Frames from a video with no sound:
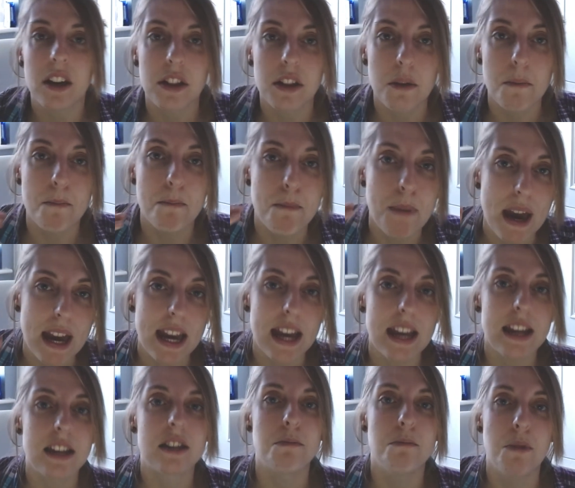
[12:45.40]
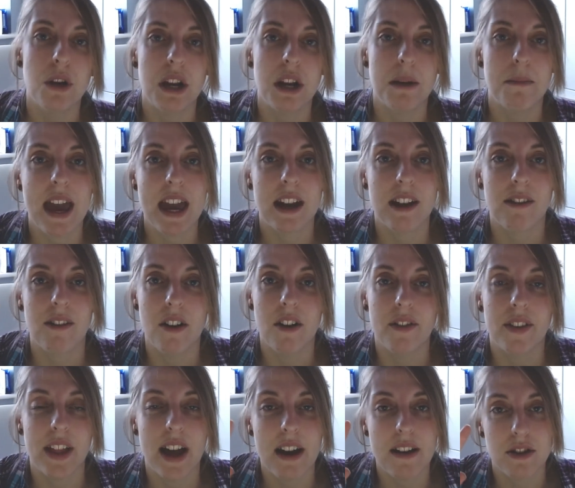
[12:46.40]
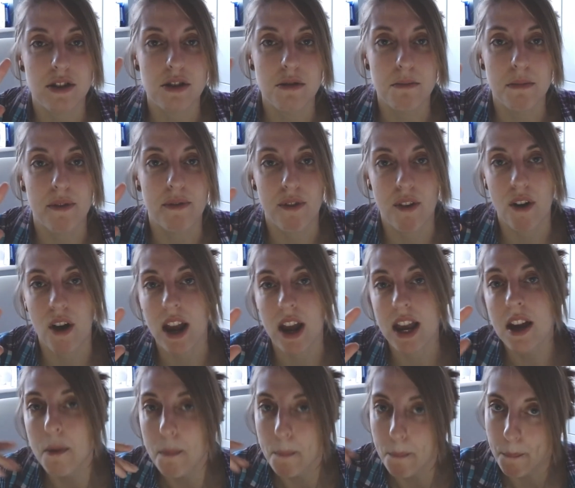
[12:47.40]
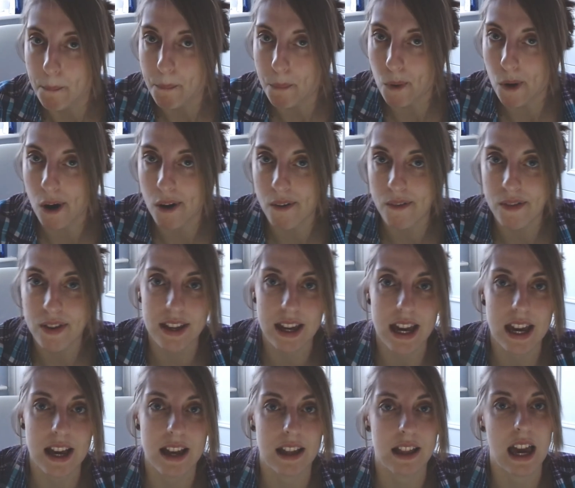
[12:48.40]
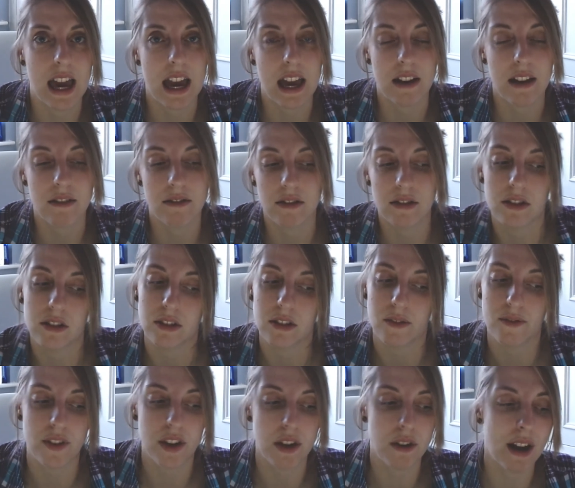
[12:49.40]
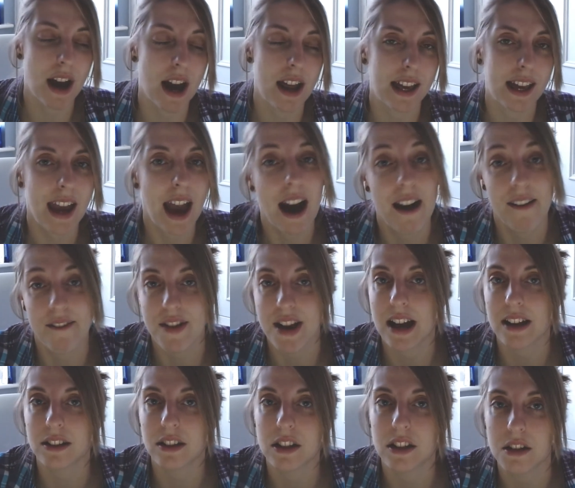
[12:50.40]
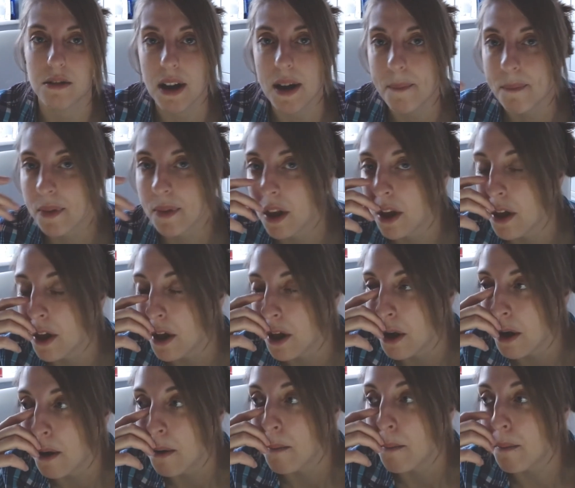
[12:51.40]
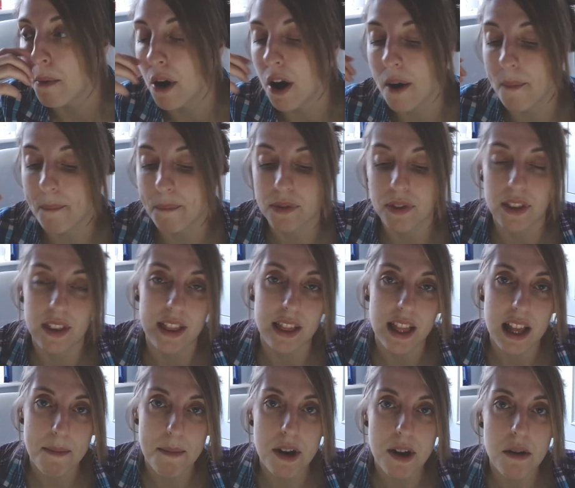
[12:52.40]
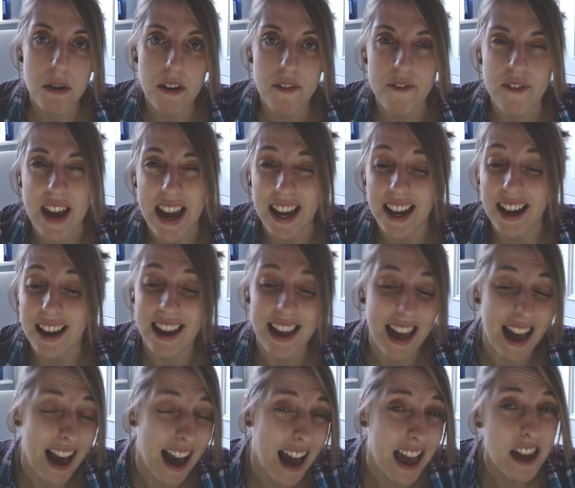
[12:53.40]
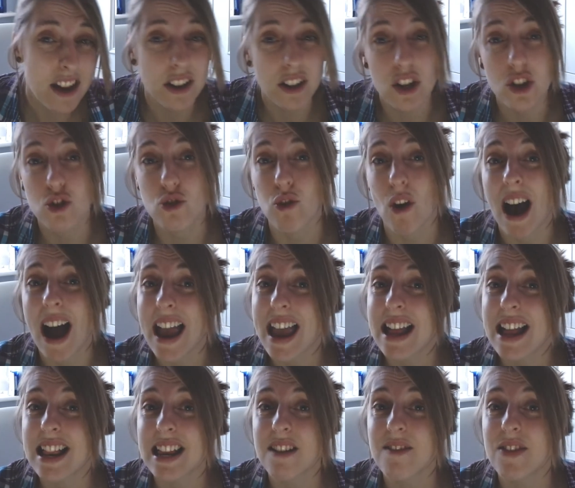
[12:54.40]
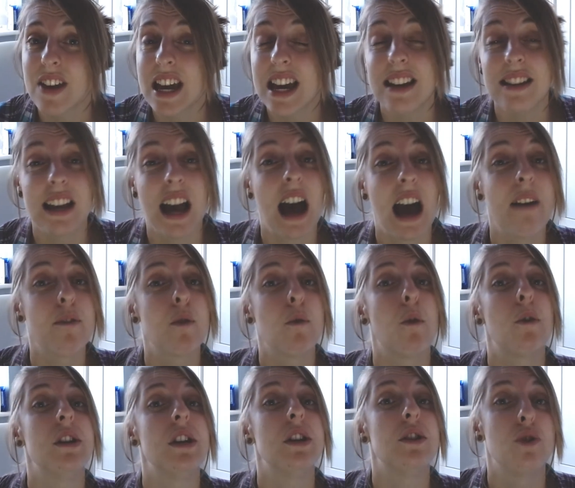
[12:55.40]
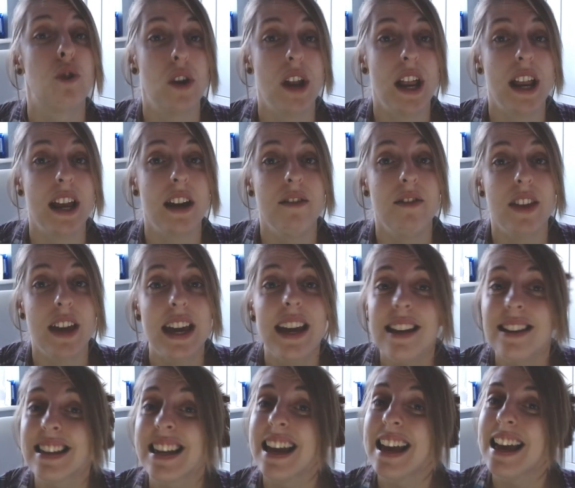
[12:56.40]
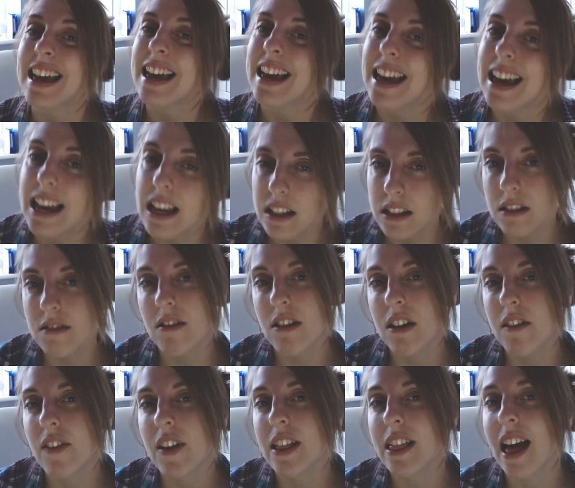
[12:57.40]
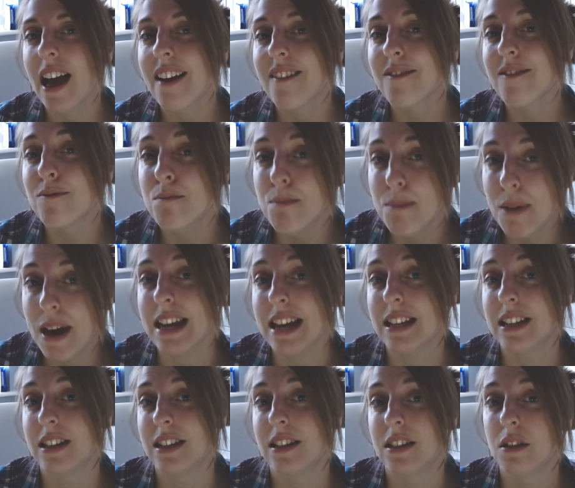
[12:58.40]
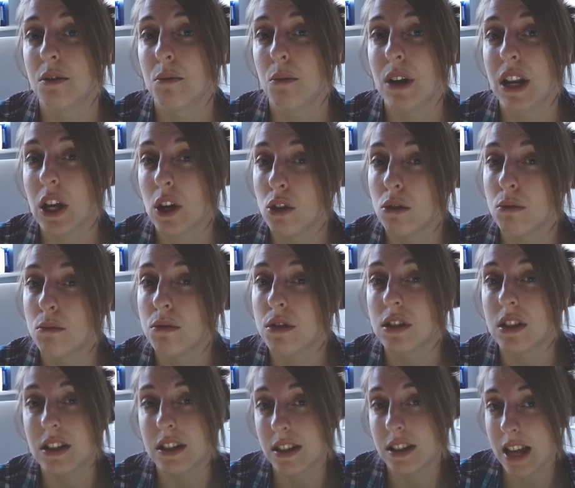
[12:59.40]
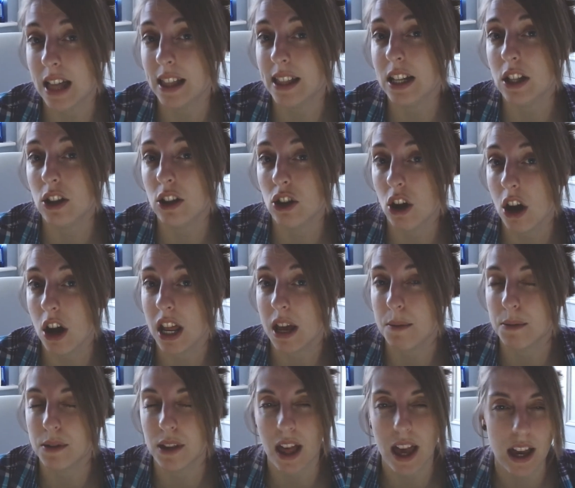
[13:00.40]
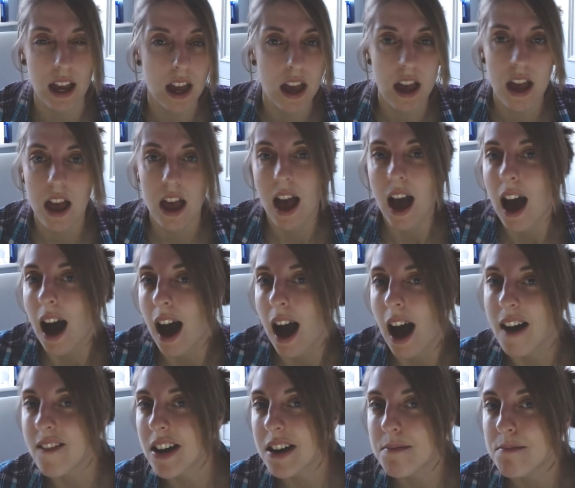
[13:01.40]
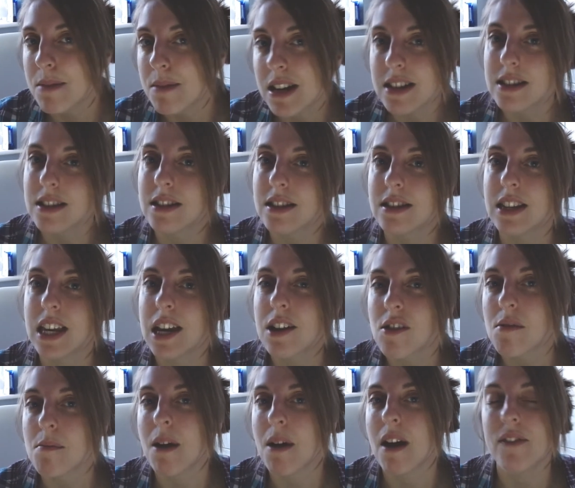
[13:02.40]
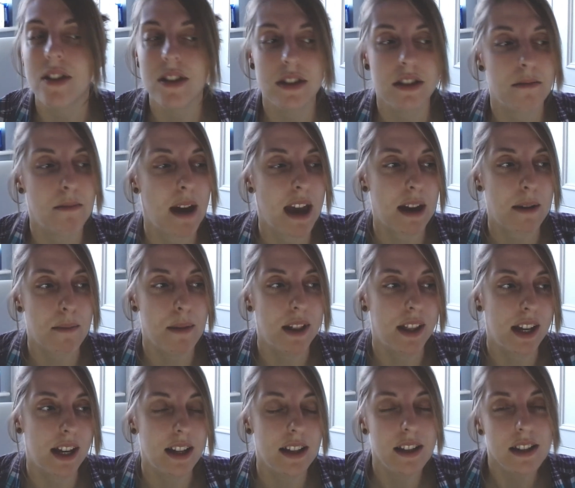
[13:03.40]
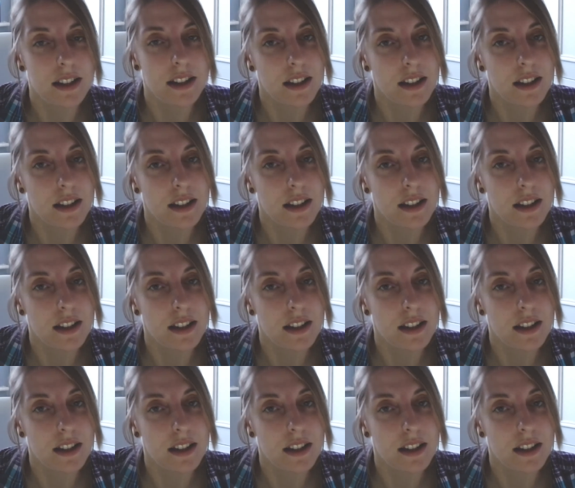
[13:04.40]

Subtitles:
the biggest money maker over there is number 3, but obviously there's a few kind of caveats to it. But let me know what you think. Are you going to try any of these? Have you already done any of these? Is there anything that I've missed when it comes to selling turnips? Like, have I missed a secret method to make millions?